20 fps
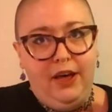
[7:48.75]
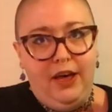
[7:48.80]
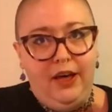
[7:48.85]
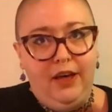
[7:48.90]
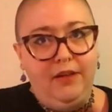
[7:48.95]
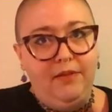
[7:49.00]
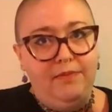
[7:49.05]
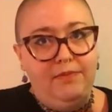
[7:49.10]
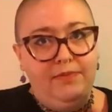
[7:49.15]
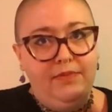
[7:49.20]

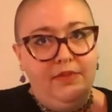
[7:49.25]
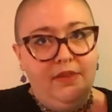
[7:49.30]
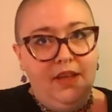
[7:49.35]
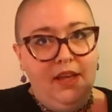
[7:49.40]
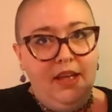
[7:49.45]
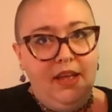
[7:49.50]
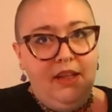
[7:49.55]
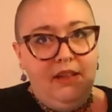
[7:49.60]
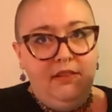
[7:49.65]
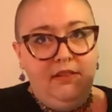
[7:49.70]

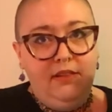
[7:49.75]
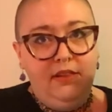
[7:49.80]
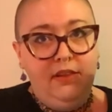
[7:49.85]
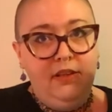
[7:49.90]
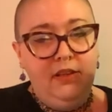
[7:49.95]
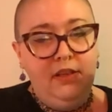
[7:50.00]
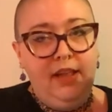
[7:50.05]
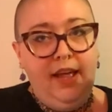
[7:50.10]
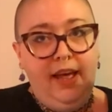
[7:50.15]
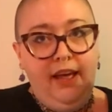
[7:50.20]
It's a
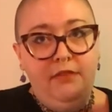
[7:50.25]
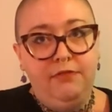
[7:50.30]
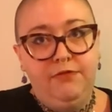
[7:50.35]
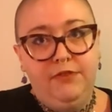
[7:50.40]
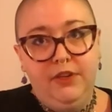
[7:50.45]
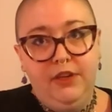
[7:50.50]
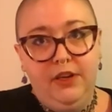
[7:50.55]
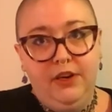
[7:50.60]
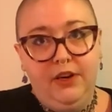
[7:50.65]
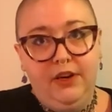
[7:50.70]
little
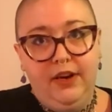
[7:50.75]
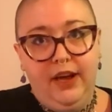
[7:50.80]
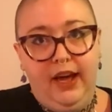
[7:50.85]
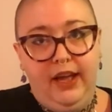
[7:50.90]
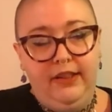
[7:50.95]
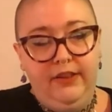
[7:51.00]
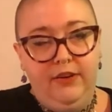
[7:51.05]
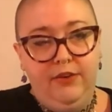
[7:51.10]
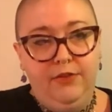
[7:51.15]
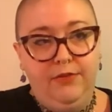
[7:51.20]
heftier,
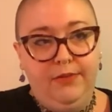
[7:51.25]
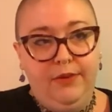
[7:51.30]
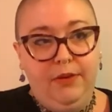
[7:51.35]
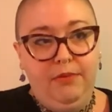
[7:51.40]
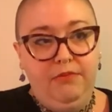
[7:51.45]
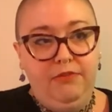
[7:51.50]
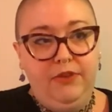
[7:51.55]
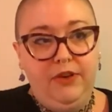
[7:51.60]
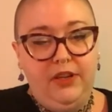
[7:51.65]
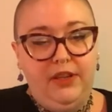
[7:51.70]
and there's
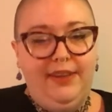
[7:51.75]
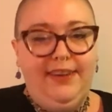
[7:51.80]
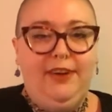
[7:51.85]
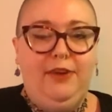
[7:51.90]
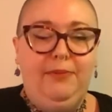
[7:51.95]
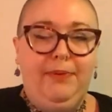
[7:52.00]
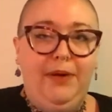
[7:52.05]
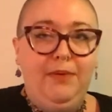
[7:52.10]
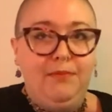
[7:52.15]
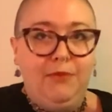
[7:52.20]
room for a
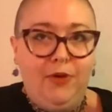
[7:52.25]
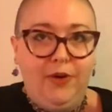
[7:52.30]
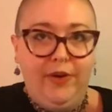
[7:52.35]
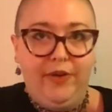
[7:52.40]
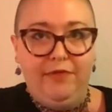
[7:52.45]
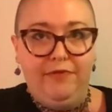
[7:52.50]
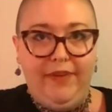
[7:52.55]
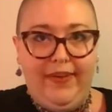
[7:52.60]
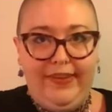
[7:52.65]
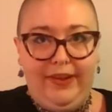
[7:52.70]
little bit more
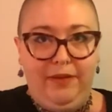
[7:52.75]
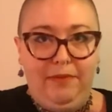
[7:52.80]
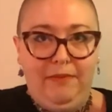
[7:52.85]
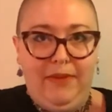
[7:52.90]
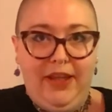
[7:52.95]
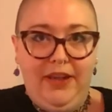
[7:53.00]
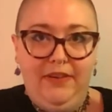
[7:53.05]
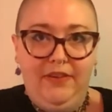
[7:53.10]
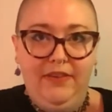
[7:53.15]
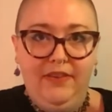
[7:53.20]

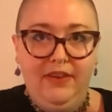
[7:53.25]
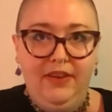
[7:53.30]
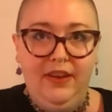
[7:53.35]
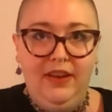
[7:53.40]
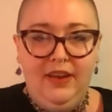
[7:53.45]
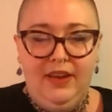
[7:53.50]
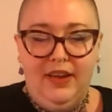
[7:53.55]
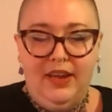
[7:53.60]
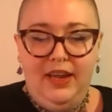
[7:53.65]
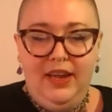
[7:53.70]
development.
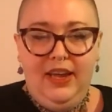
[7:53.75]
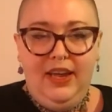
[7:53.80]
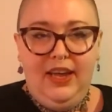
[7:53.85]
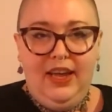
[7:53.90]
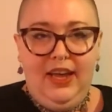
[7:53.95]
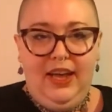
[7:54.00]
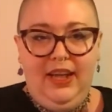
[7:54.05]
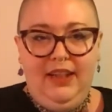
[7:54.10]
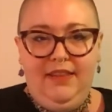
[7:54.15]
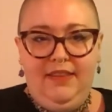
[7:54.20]

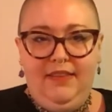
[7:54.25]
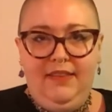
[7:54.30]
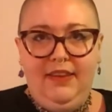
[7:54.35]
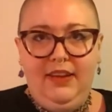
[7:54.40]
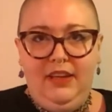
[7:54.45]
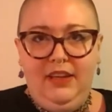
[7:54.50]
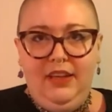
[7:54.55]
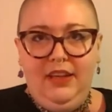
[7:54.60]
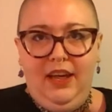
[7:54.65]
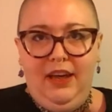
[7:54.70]
It's
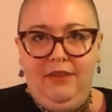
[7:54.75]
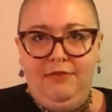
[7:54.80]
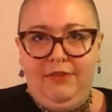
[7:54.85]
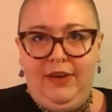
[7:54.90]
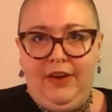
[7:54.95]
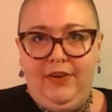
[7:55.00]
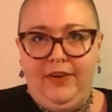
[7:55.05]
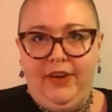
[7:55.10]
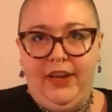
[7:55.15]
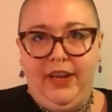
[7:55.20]
still a
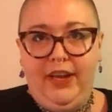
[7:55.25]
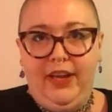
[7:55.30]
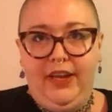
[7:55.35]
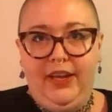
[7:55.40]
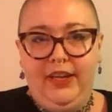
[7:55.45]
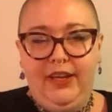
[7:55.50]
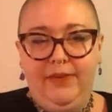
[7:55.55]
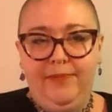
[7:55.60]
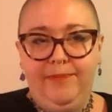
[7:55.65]
very